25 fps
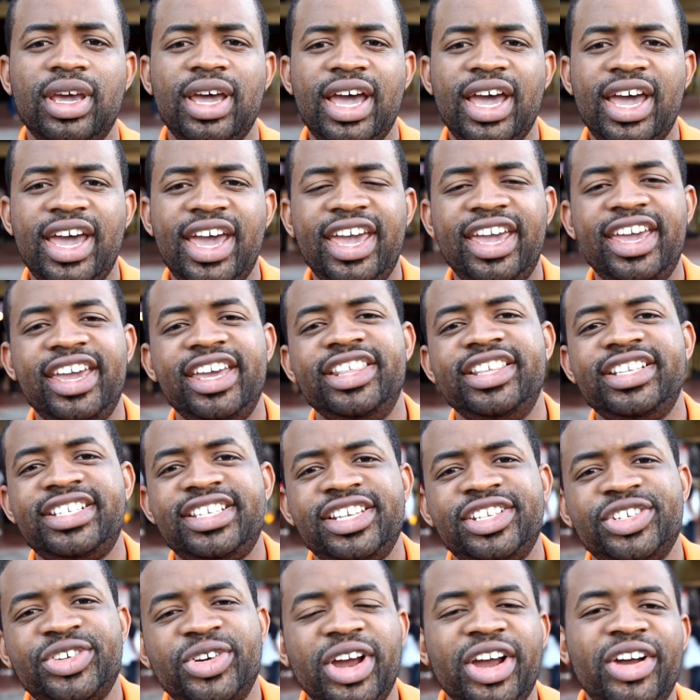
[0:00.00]
Hi, this
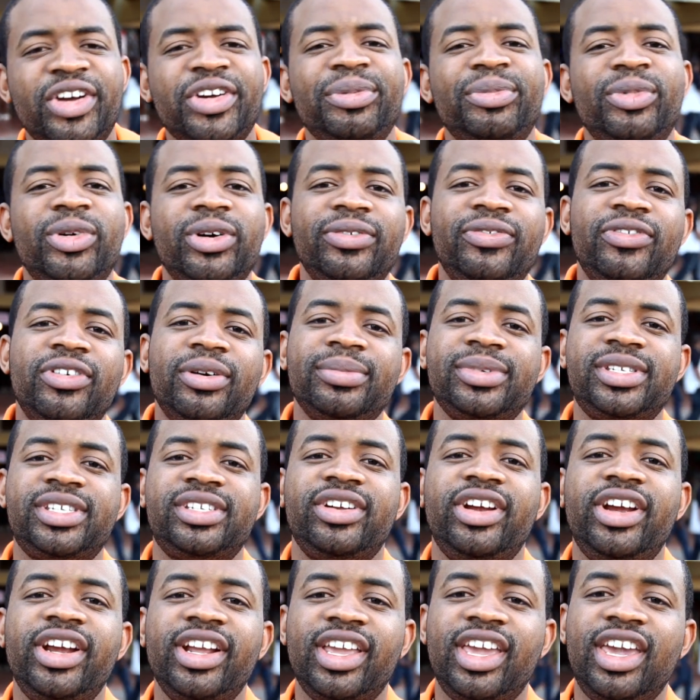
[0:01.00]
is Greg Ramore from
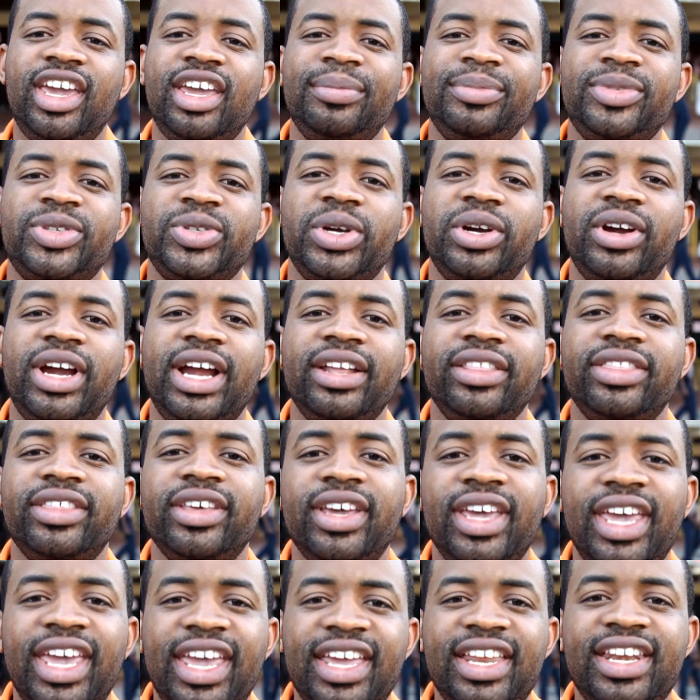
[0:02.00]
straight Games. We're at
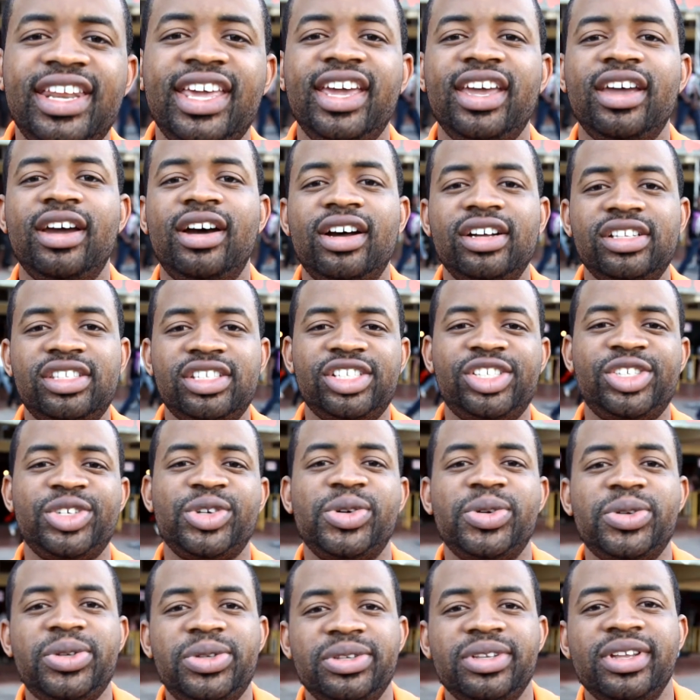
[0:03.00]
the A-Day Auto
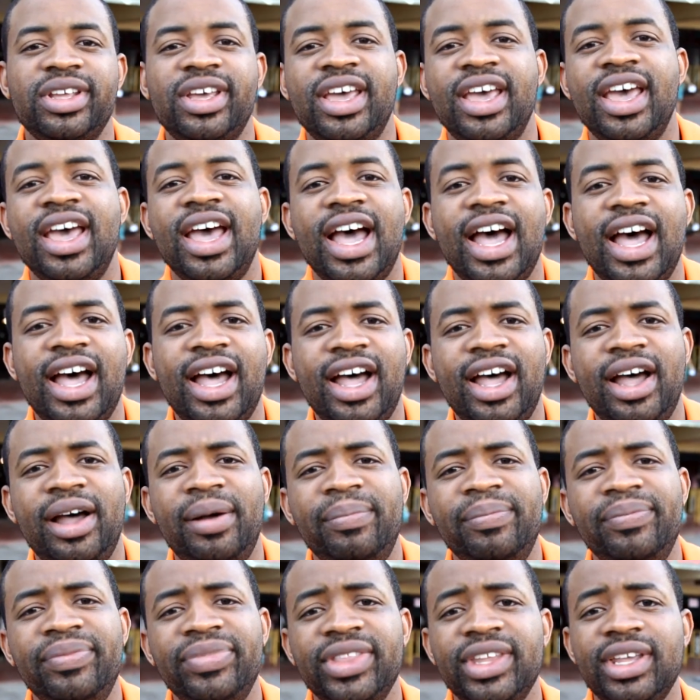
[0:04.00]
Shows.
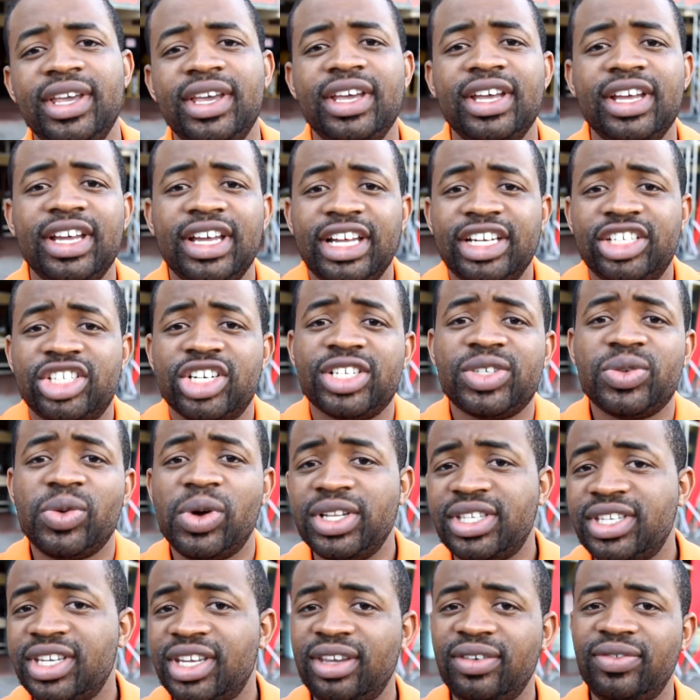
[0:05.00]
Um, just
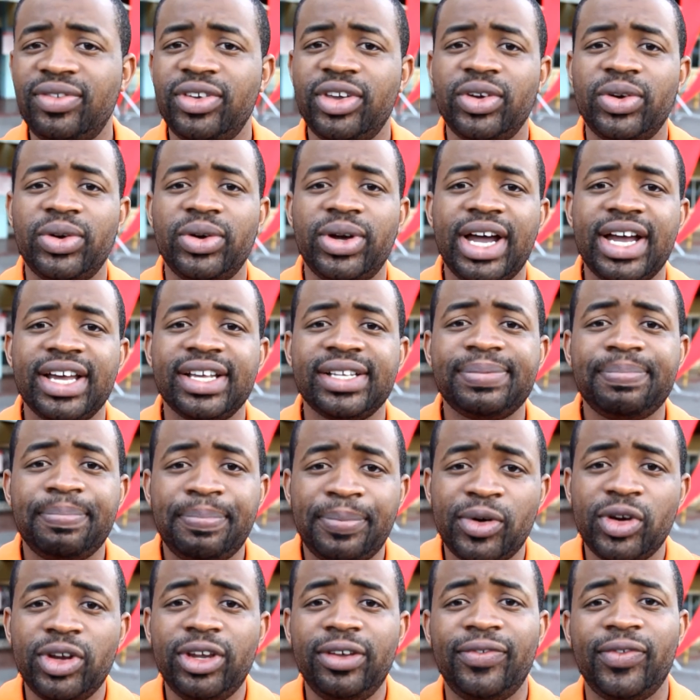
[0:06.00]
want to give you a
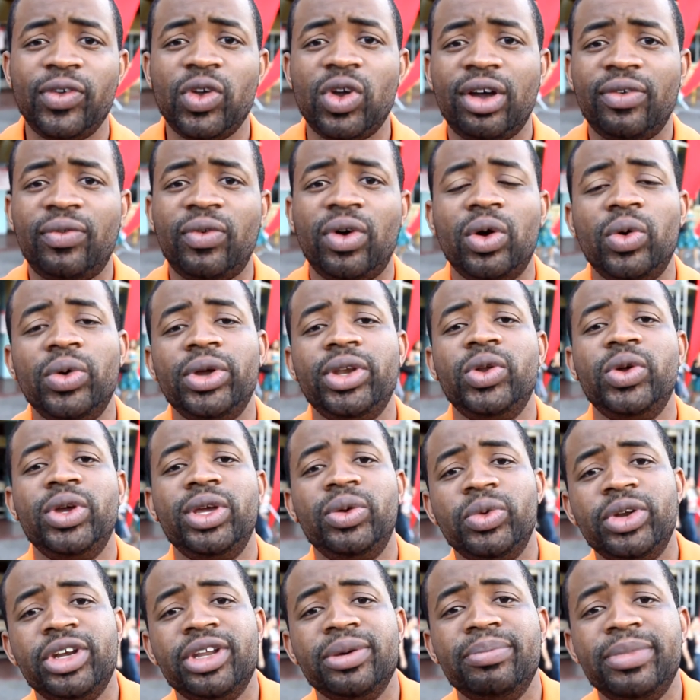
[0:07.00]
preview of what we're
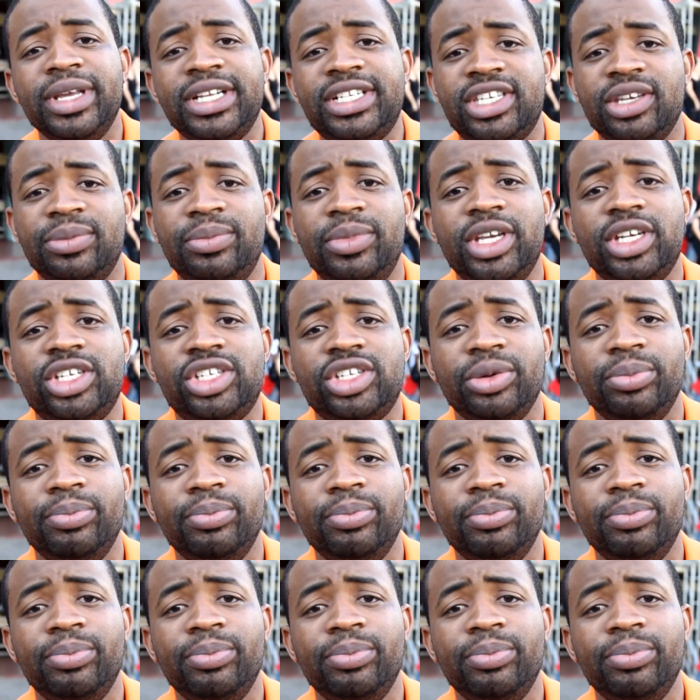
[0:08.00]
doing with the Mitsubishi